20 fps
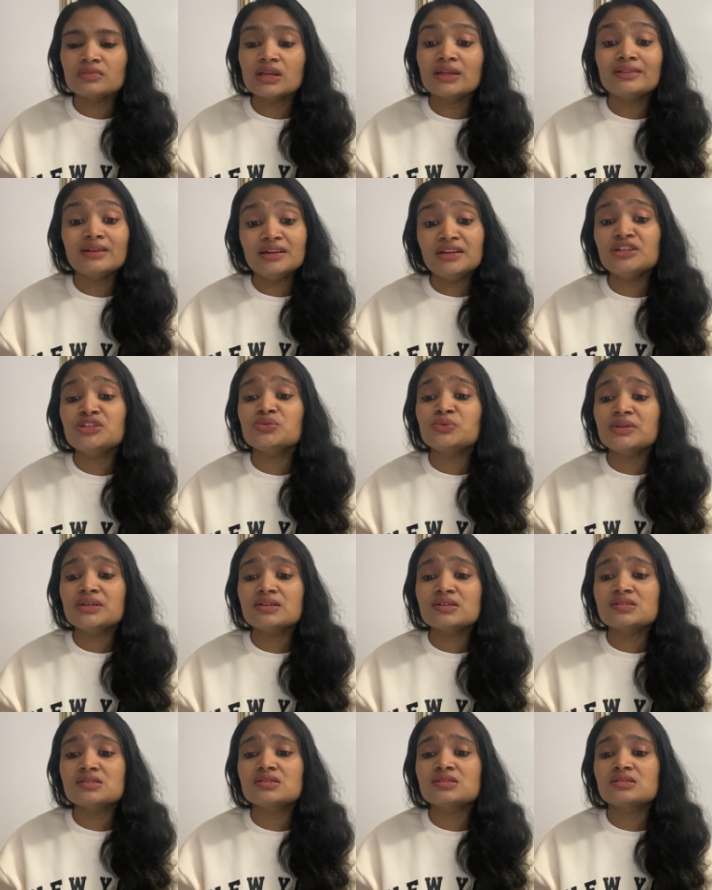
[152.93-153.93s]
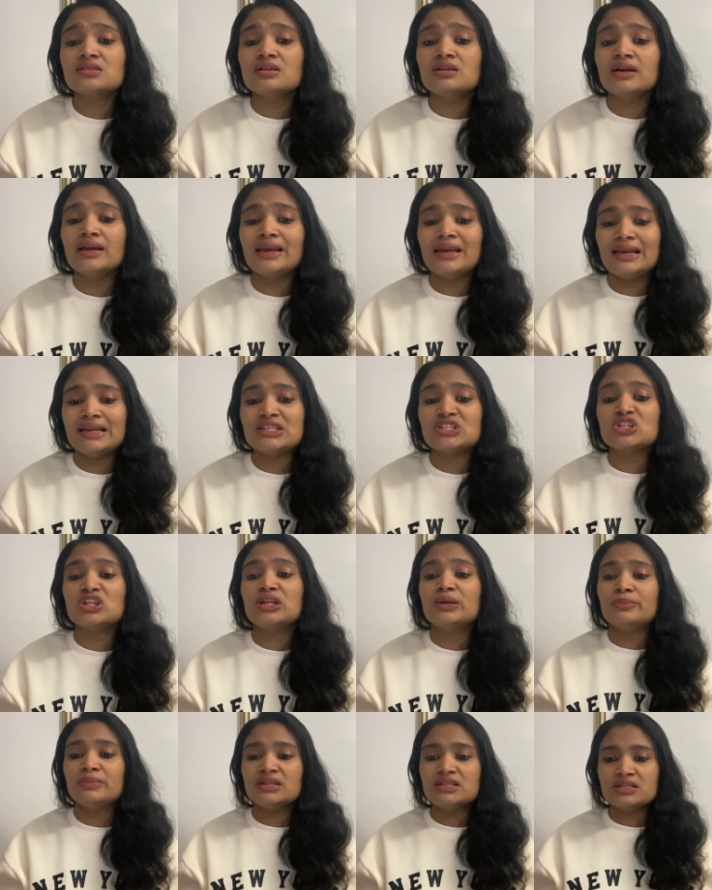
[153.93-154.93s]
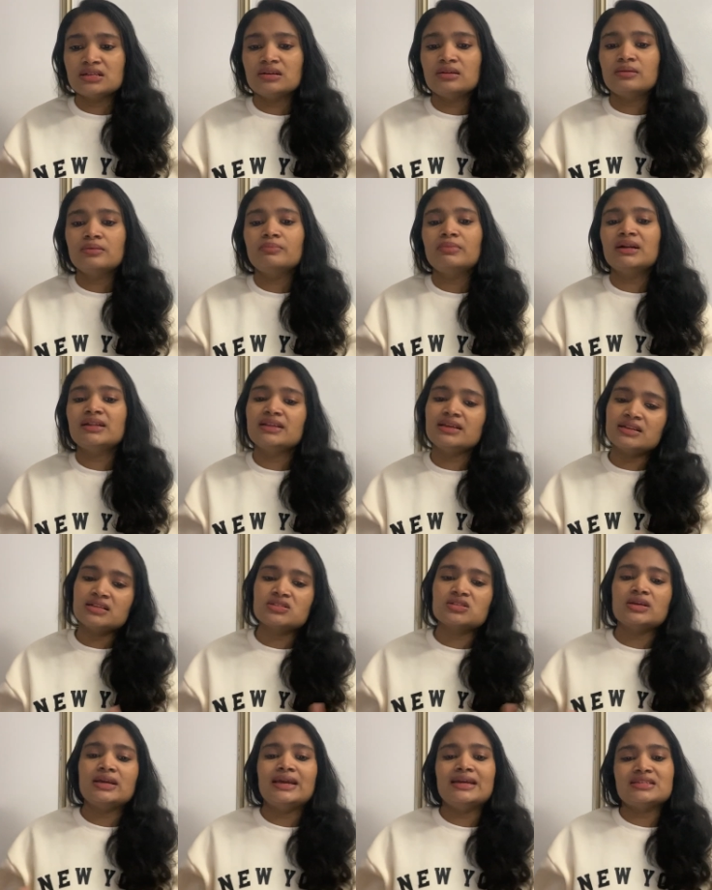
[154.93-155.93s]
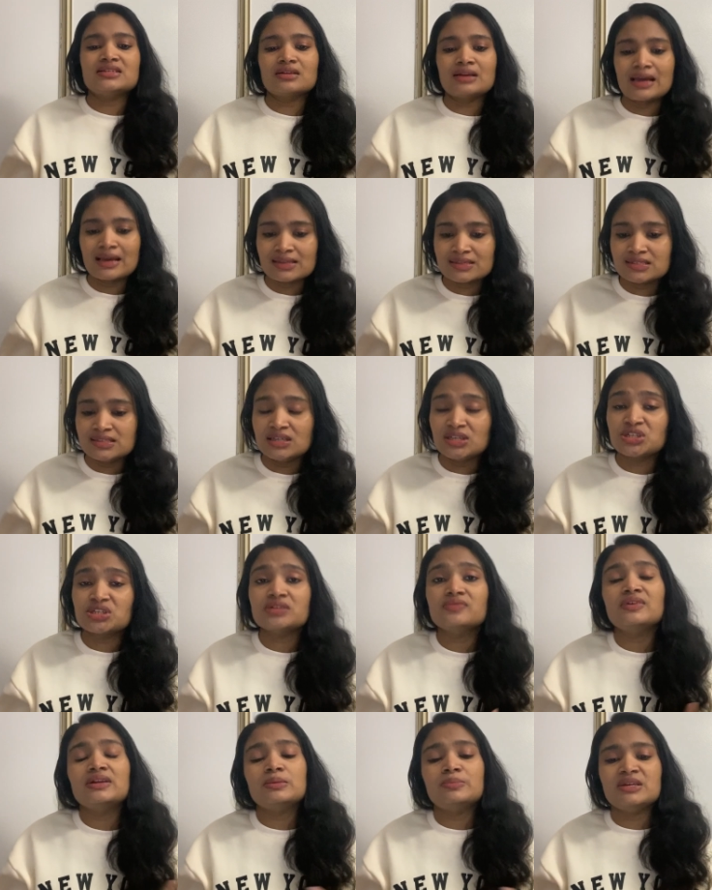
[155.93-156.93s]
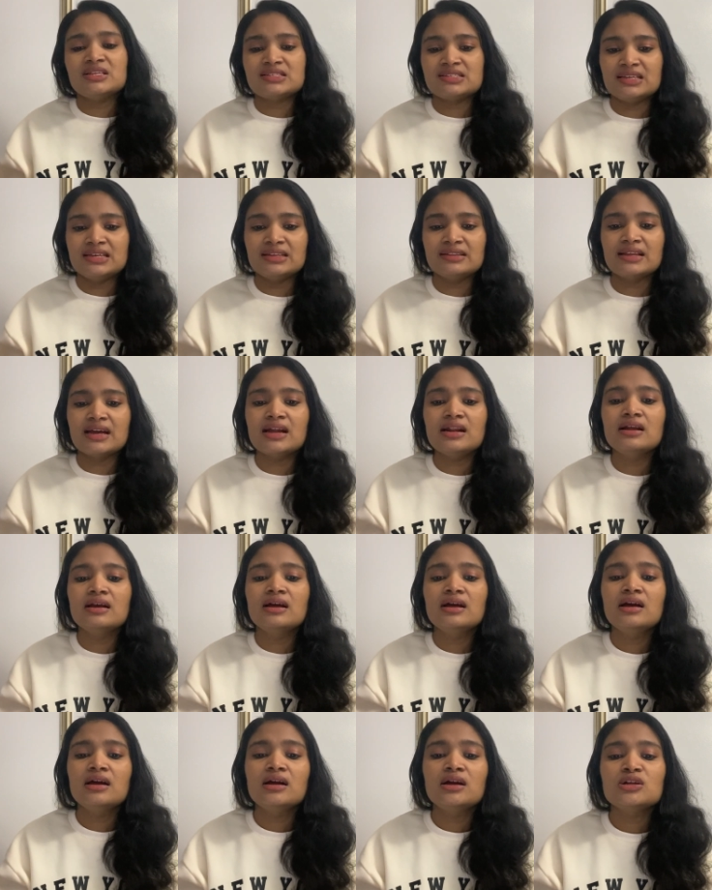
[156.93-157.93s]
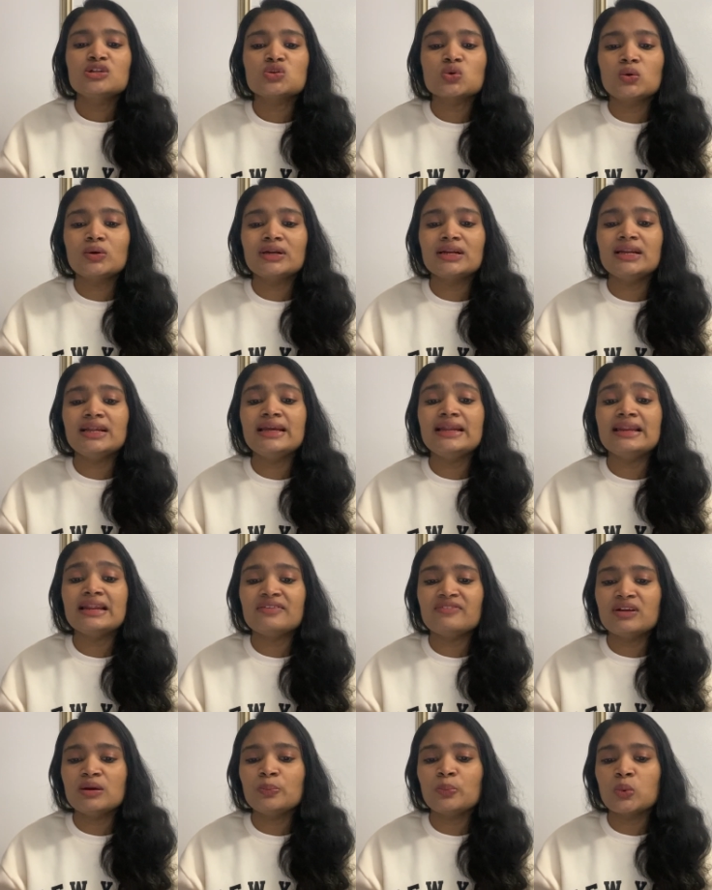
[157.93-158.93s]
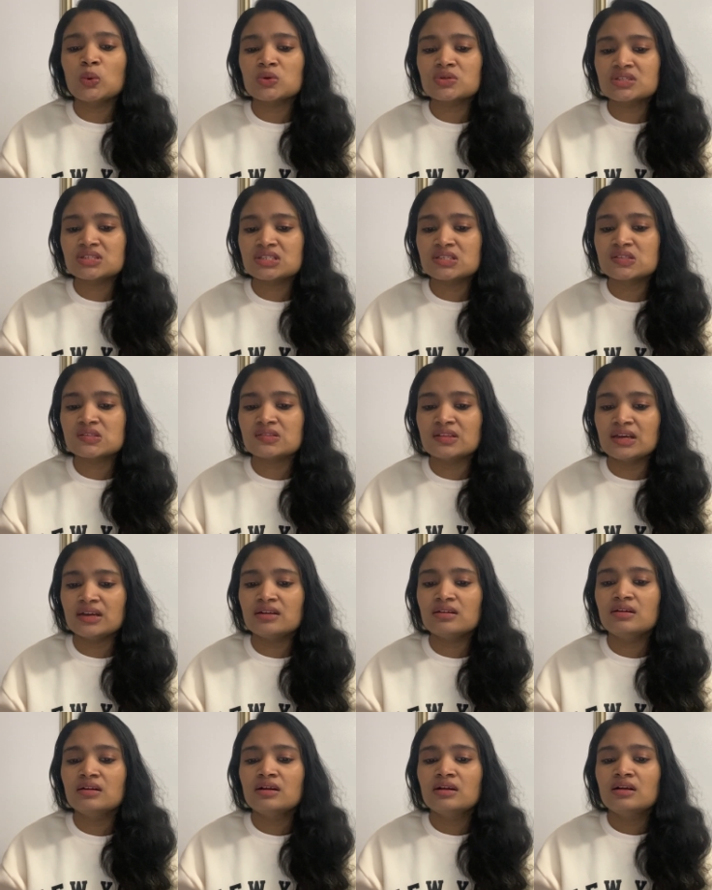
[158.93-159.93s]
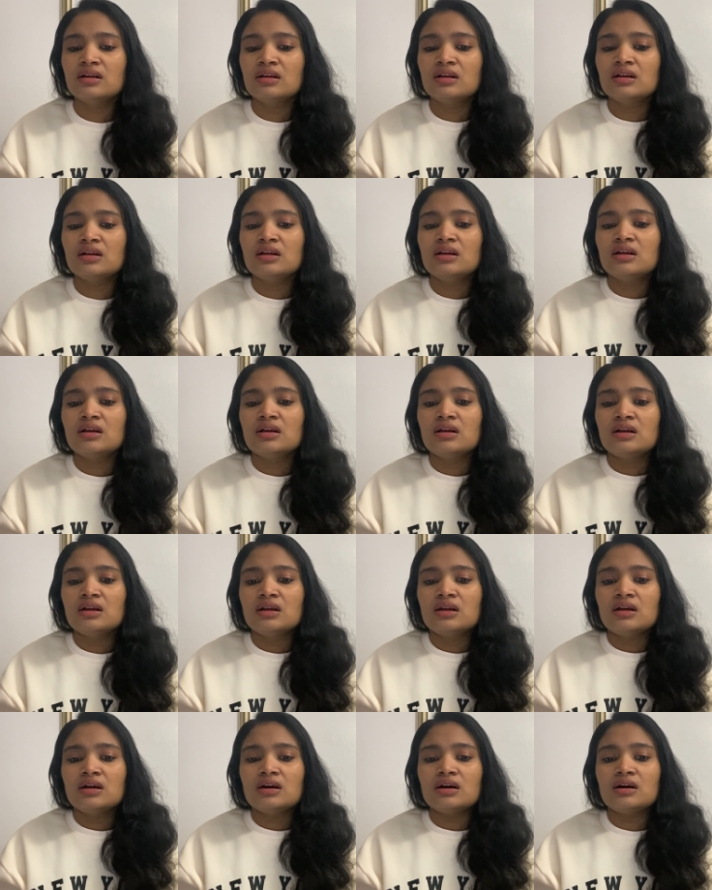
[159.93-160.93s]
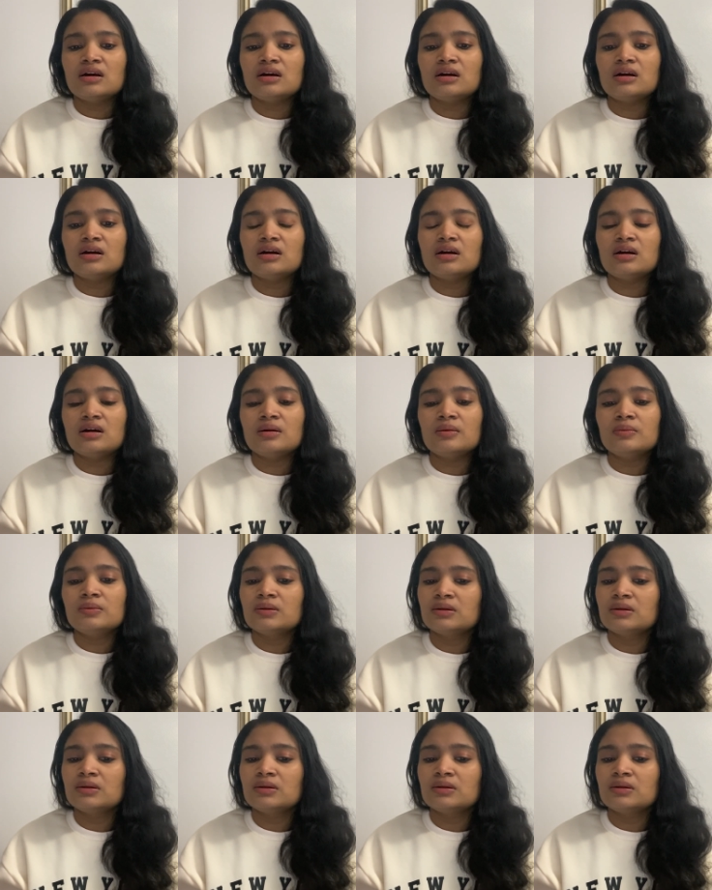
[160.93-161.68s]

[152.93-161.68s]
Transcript: 32 years is the age limit, but there is age relaxation. We'll be seeing that. Totally 11 posts is there. Uh,